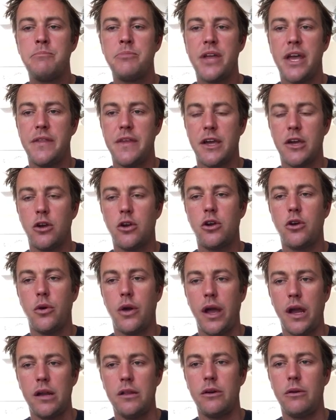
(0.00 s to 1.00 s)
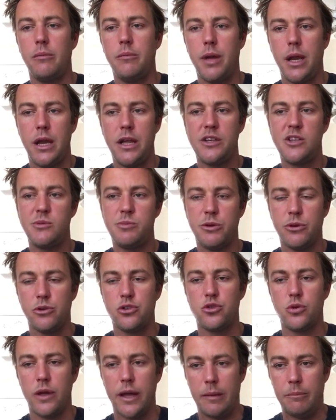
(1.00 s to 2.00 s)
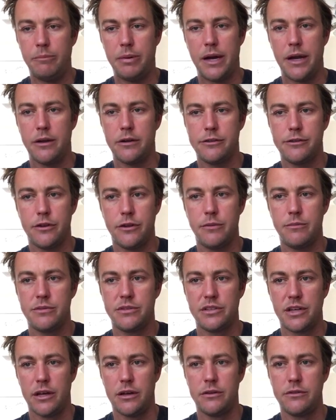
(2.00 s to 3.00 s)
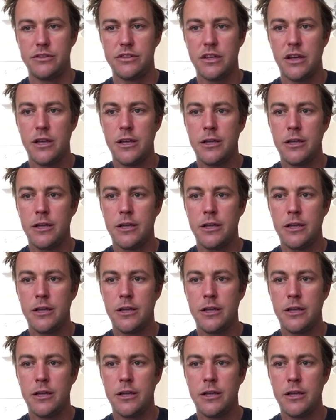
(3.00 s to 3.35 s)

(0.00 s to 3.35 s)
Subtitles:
and they could create a little mini spiritual empire for themselves.